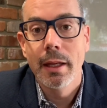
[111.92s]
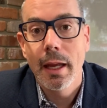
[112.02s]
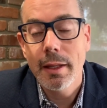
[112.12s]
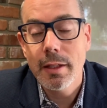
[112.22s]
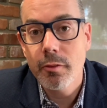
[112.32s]

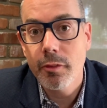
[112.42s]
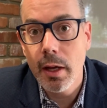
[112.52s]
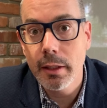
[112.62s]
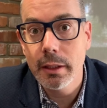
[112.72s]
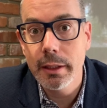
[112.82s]
And then
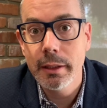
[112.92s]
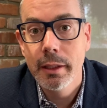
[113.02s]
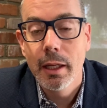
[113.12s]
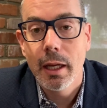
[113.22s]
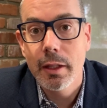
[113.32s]
finally,
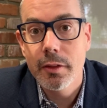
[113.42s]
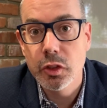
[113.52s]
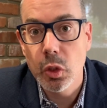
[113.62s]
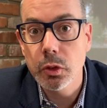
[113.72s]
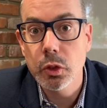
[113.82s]

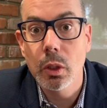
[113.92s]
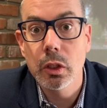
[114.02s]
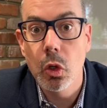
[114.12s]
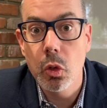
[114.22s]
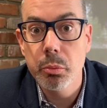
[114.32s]
there's also a
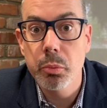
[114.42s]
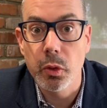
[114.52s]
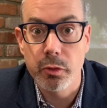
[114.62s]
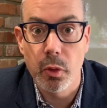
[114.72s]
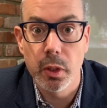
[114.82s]
loan
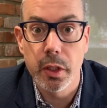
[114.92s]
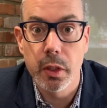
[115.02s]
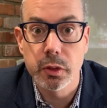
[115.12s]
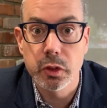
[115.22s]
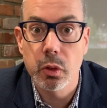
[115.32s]

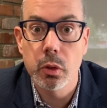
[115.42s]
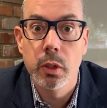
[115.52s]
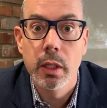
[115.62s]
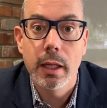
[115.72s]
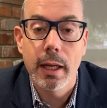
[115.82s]
portfolio. So
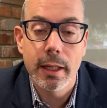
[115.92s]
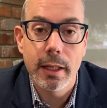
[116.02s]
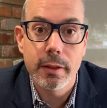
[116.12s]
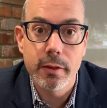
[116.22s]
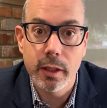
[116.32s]

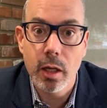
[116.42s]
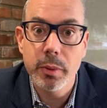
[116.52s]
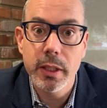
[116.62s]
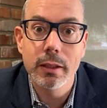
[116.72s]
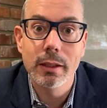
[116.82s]
the
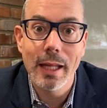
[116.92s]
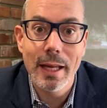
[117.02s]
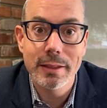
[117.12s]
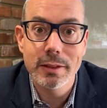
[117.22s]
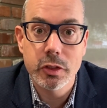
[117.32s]
company
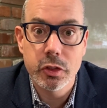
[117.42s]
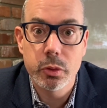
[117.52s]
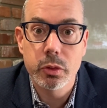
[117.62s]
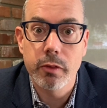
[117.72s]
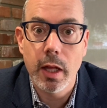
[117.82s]
lends to
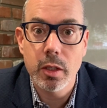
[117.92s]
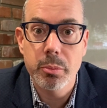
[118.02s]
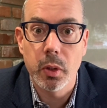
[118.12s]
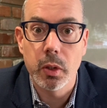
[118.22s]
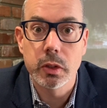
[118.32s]

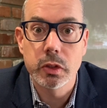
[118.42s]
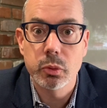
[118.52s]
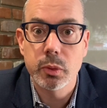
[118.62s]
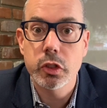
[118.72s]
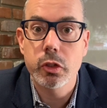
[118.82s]
developers,
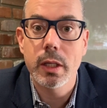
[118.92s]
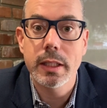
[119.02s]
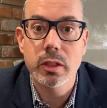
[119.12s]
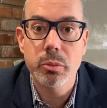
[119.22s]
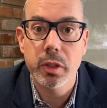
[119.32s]
which
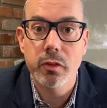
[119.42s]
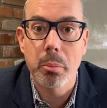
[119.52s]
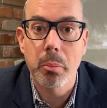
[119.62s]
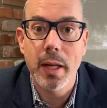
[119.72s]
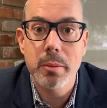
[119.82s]
creates a bit of a
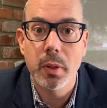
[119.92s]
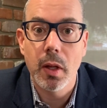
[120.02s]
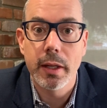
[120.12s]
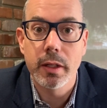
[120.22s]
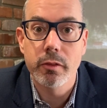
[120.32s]

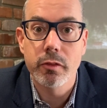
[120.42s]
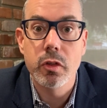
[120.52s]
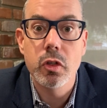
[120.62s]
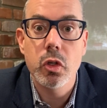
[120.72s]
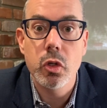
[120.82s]
pipeline of
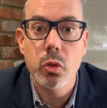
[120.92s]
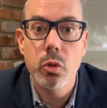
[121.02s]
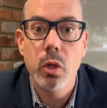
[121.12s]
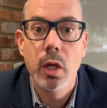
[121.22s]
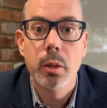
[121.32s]

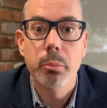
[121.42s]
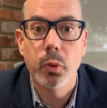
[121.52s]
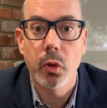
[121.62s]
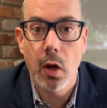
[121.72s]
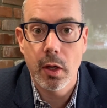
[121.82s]
new
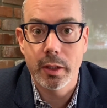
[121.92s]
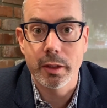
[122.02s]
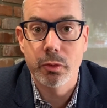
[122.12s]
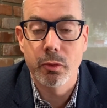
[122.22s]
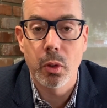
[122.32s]

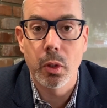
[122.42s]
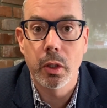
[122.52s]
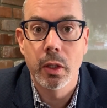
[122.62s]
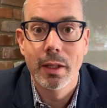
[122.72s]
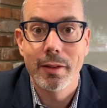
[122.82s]
product
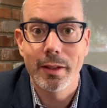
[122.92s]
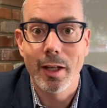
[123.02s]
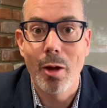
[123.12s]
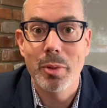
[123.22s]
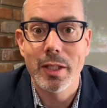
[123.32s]
for
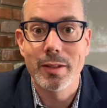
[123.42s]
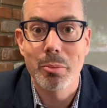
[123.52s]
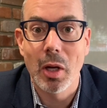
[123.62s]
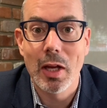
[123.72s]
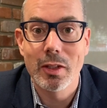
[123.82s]
company to
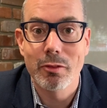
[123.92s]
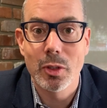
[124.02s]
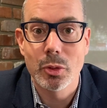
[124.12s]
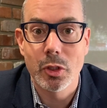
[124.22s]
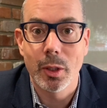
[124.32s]
buy in the
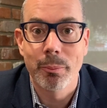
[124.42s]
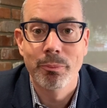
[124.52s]
future.